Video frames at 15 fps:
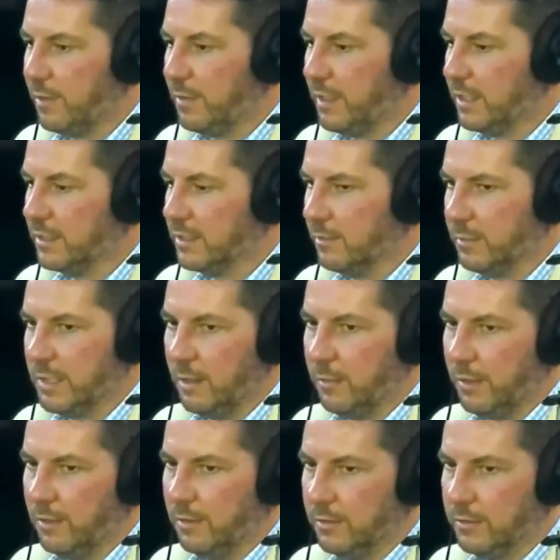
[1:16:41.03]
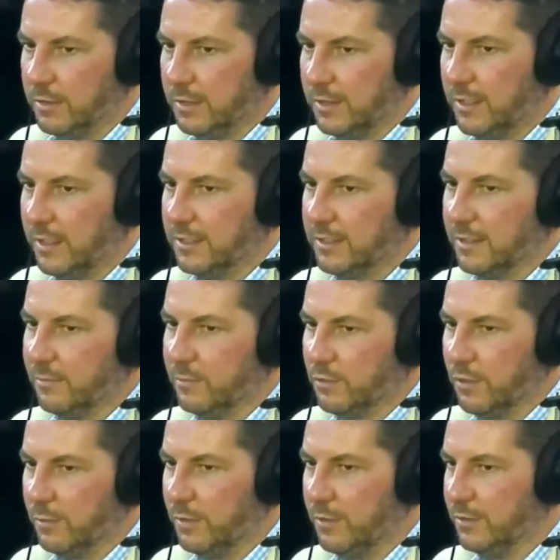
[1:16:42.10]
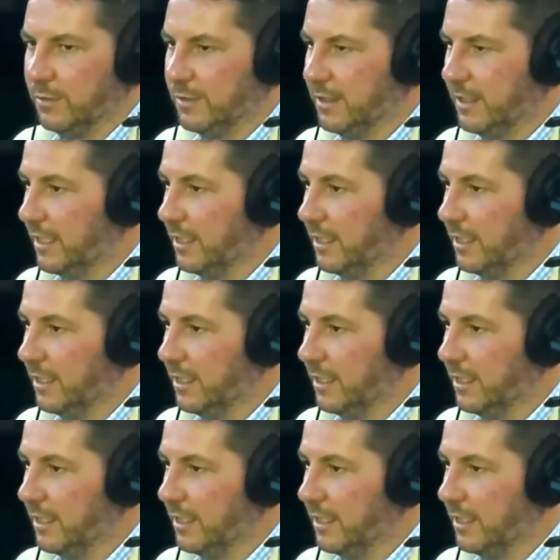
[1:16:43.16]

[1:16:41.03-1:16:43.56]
maybe get some doubles, get some triples,